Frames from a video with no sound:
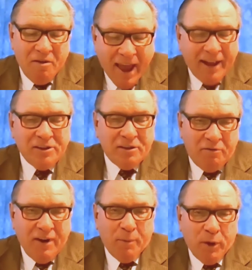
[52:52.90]
That's
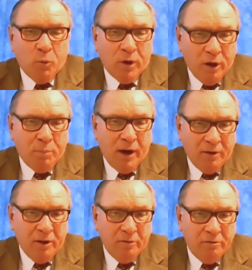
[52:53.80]
the family we're a
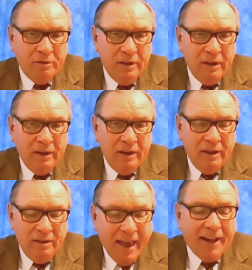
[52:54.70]
part of.
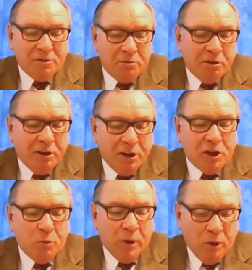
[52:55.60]
That's the
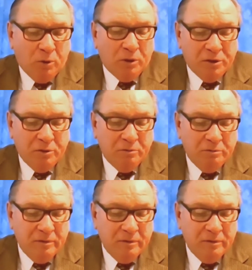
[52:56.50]
tradition we hold to.